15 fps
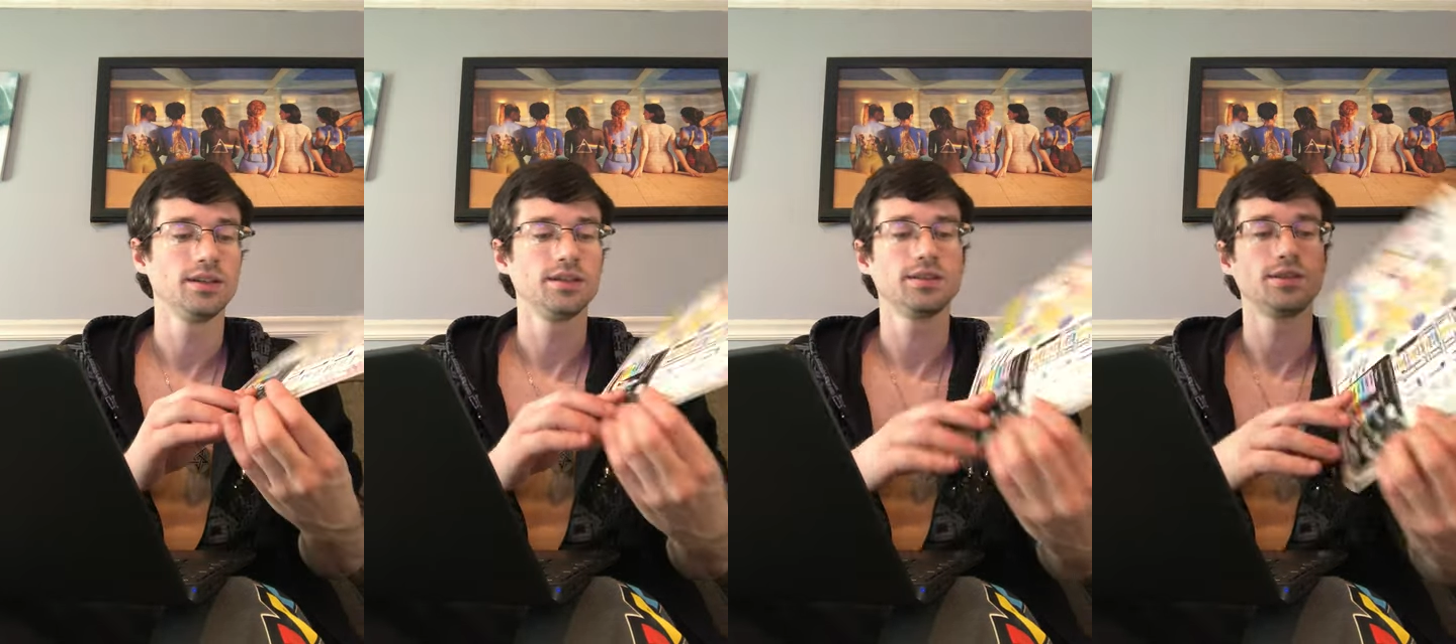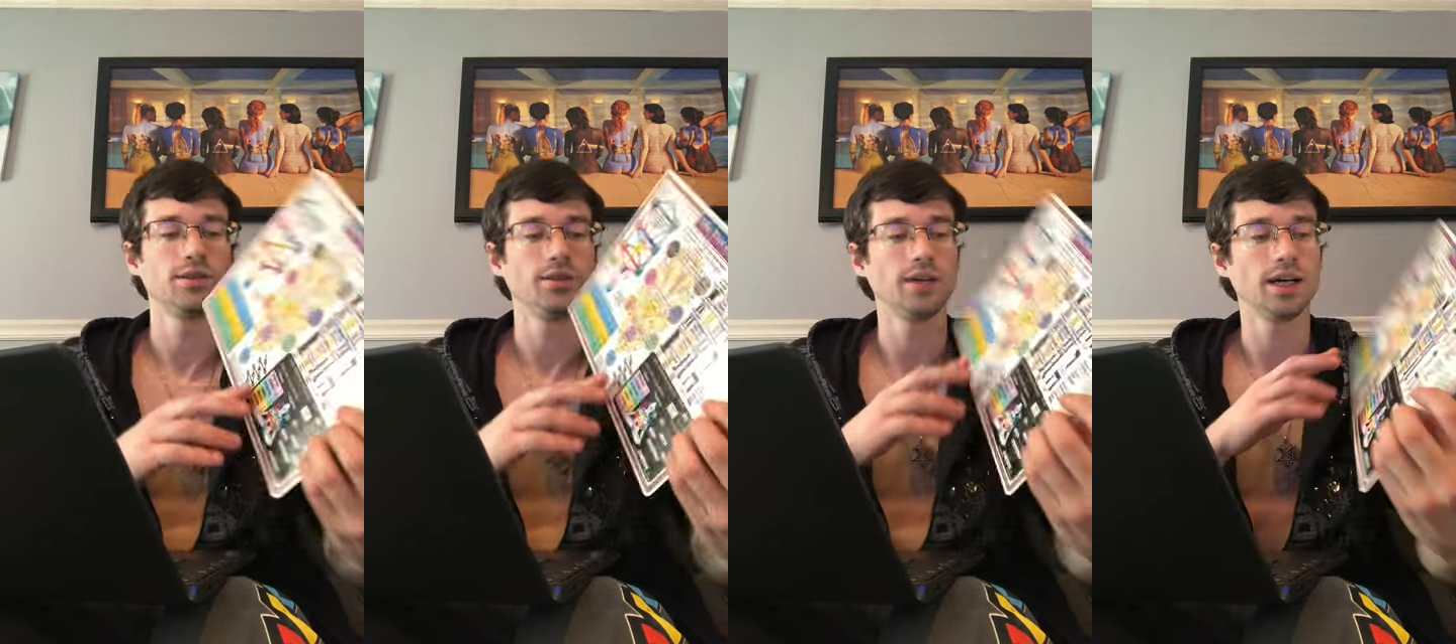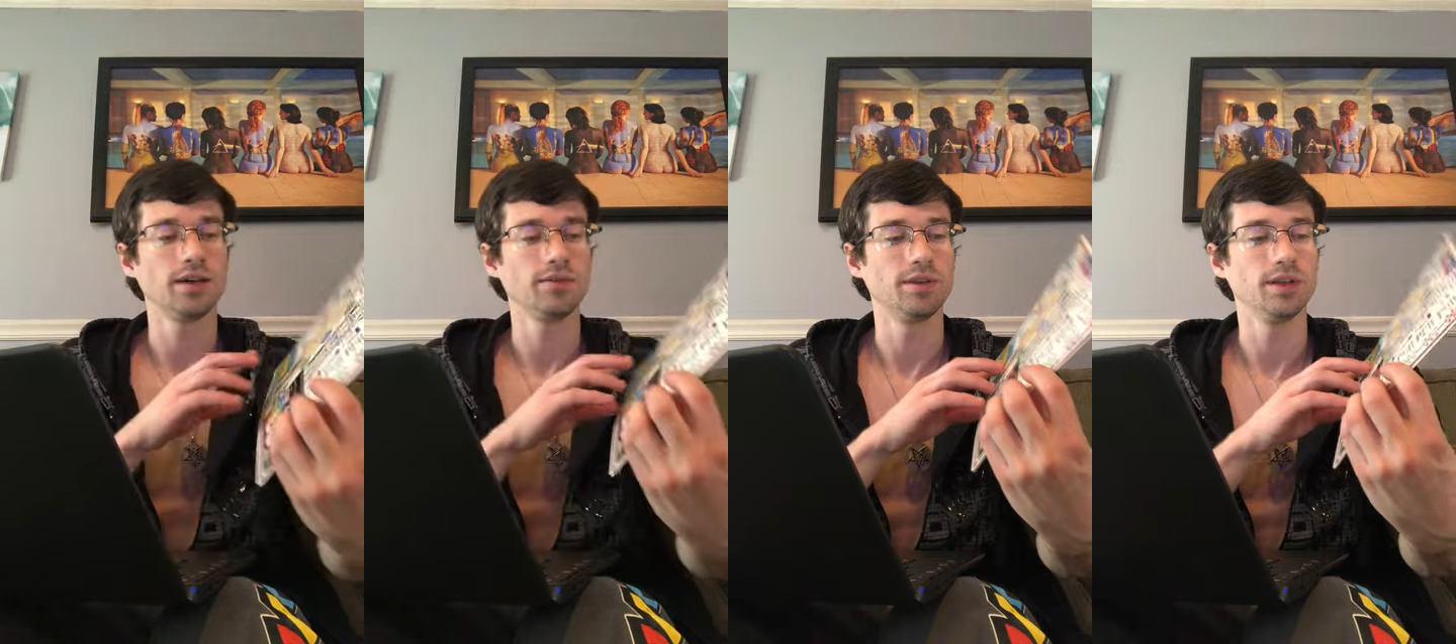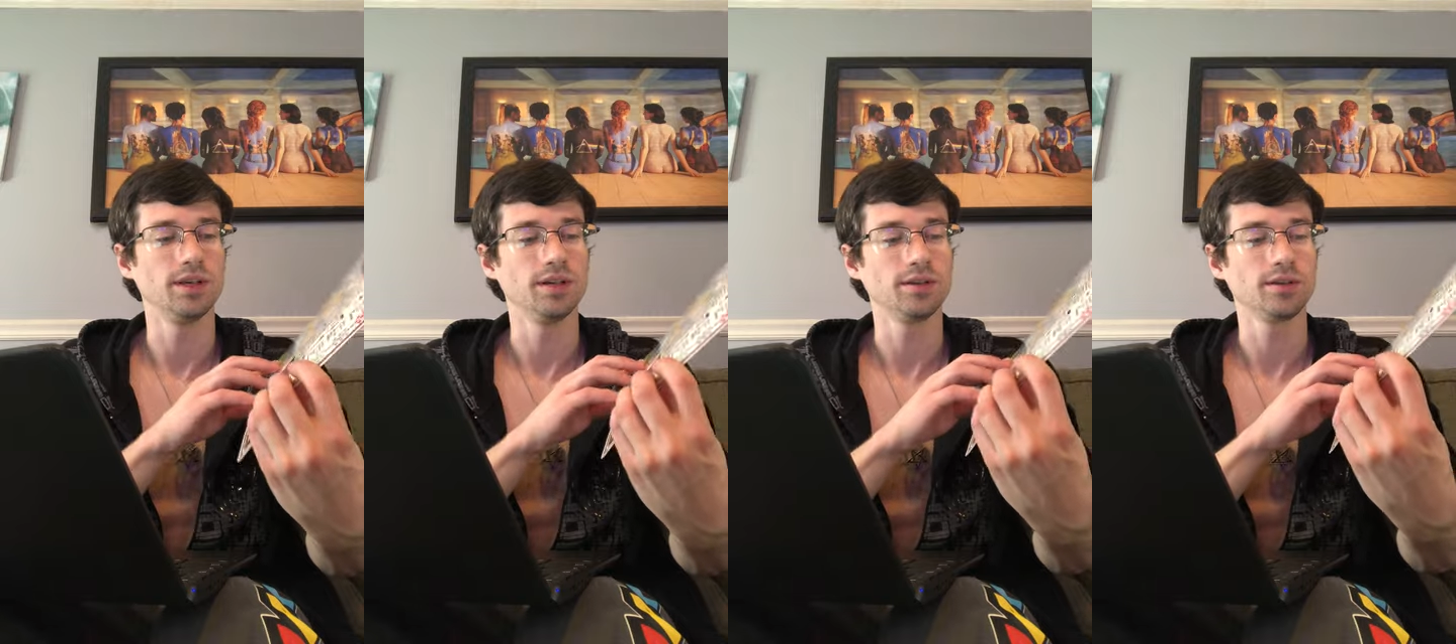So you have
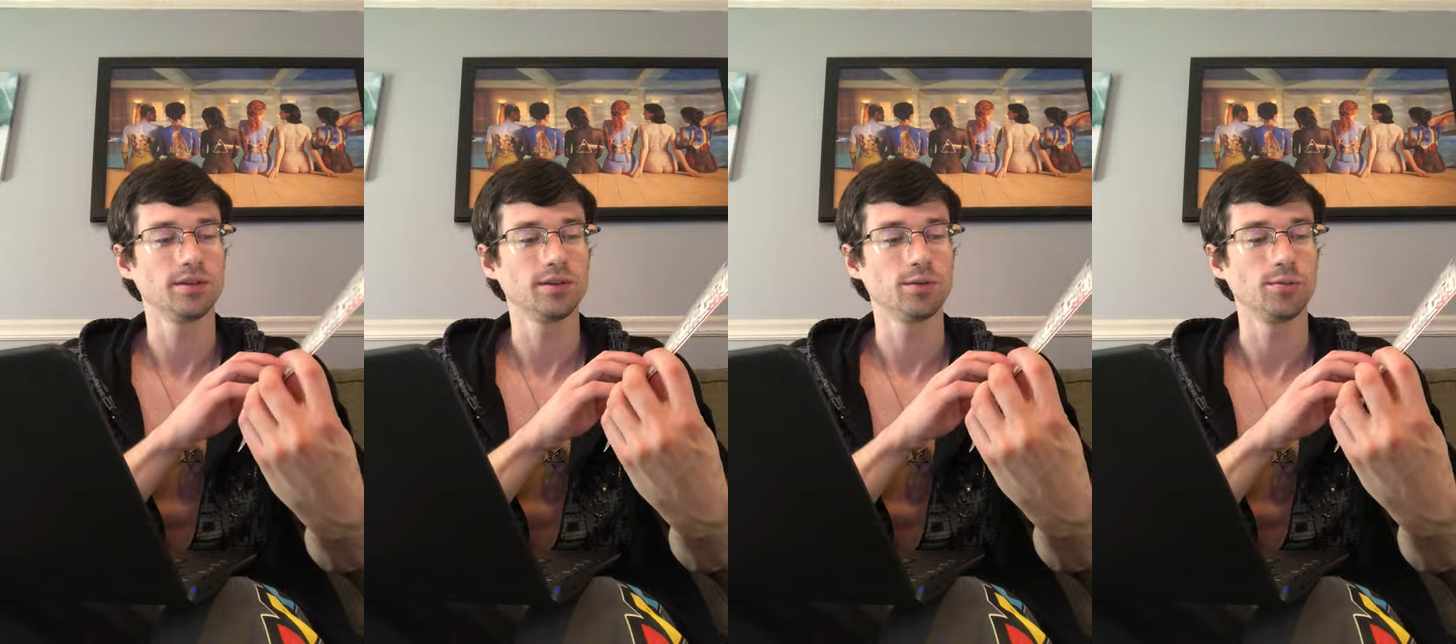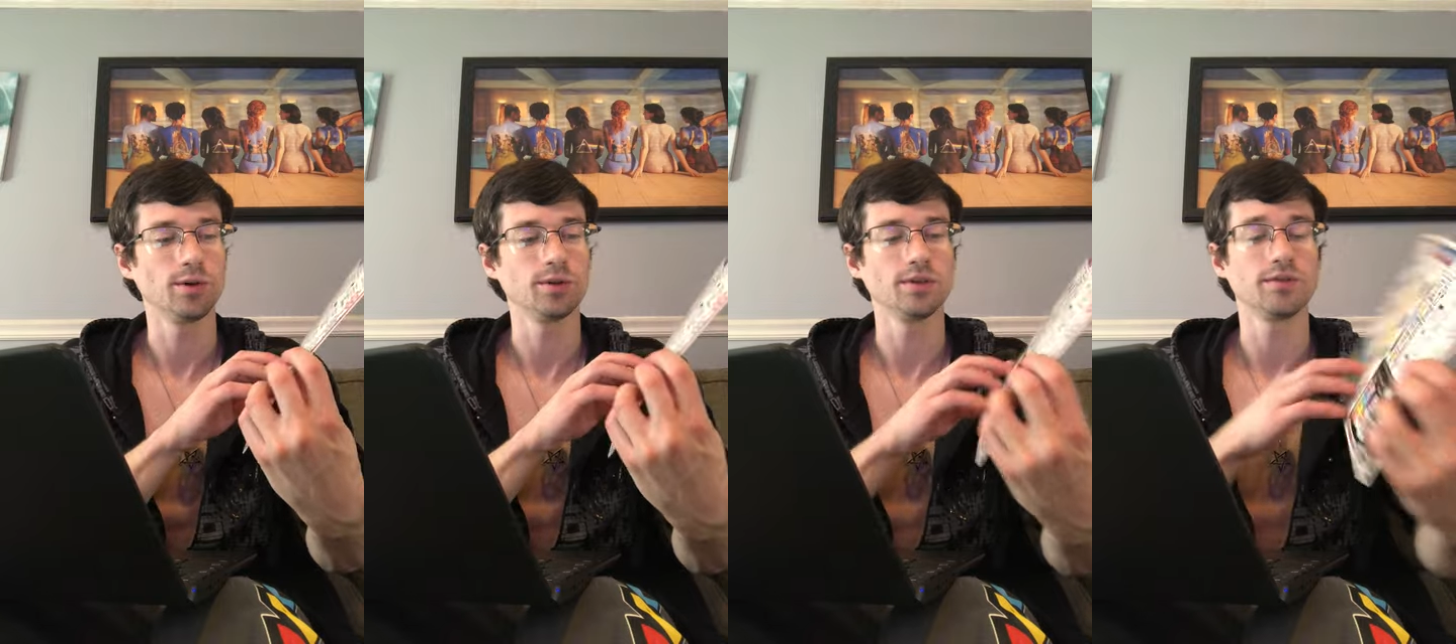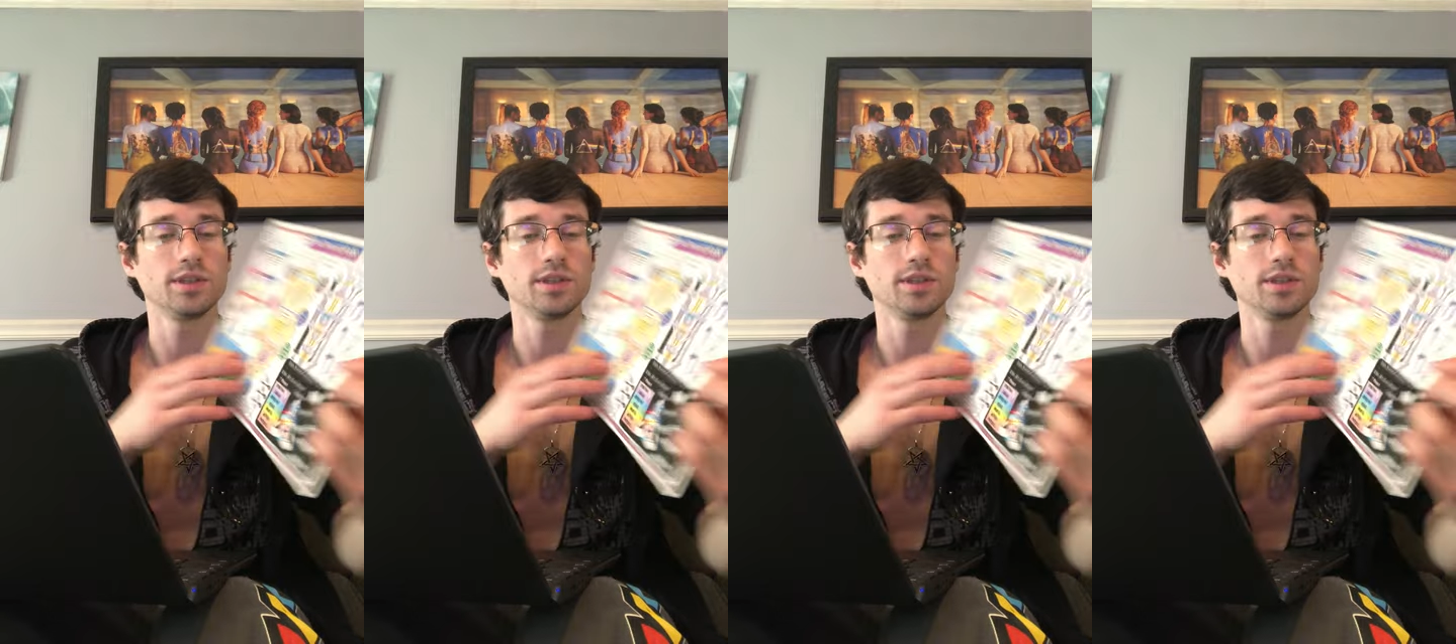the, the world of